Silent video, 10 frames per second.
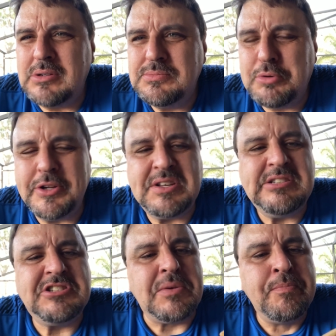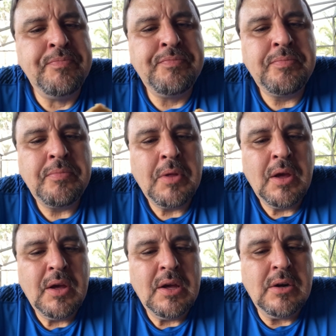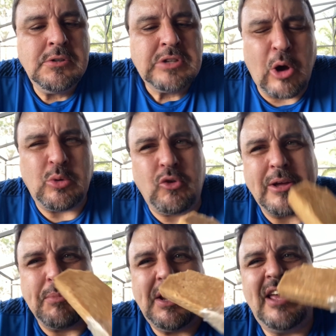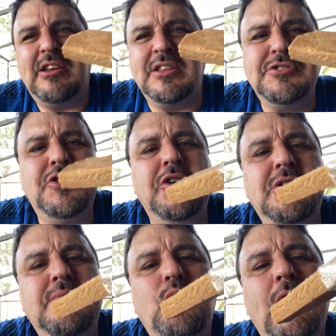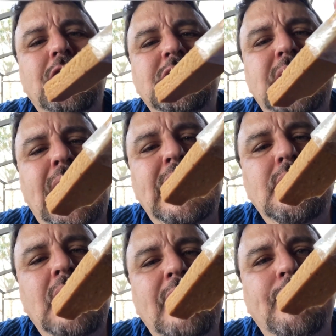Pretty tasty. I wouldn't recommend adding this to your regular diet at